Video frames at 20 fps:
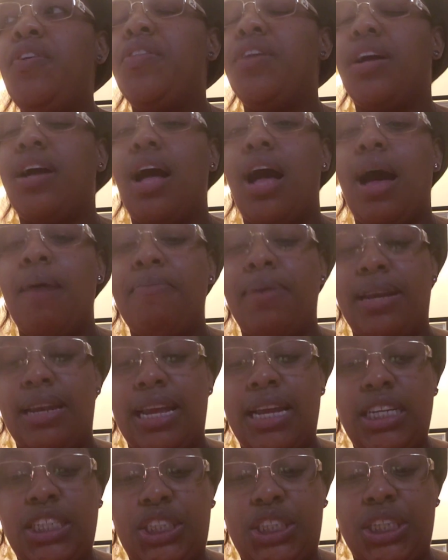you the
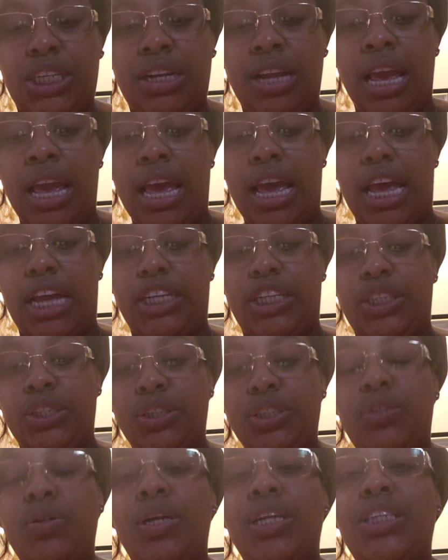combination, and
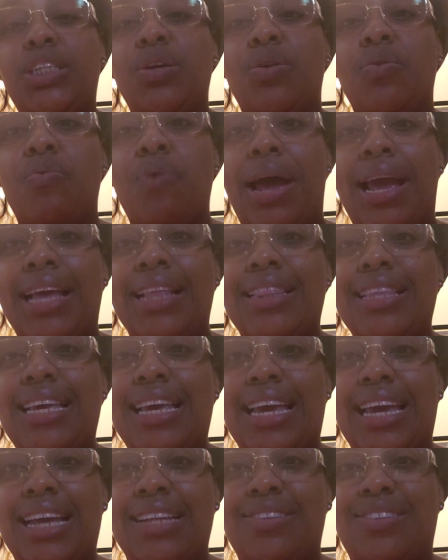you're going to write
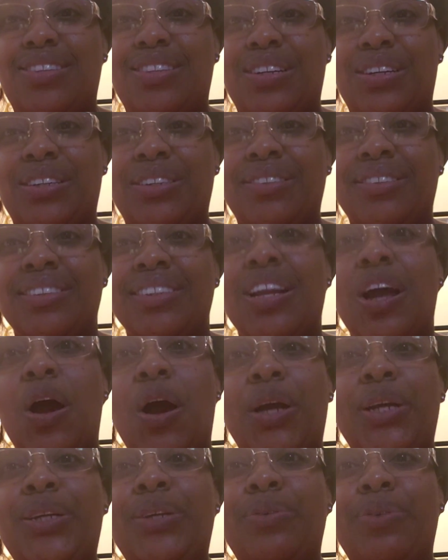the answer.
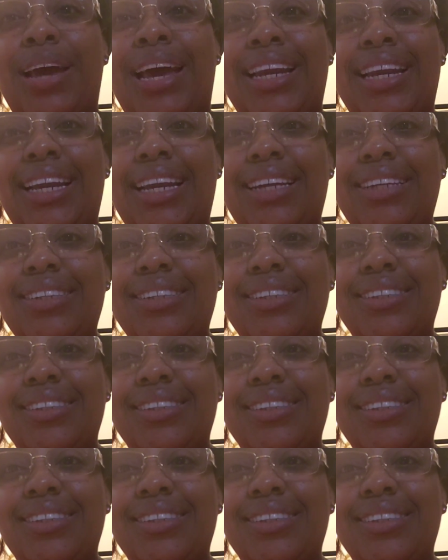Are you ready?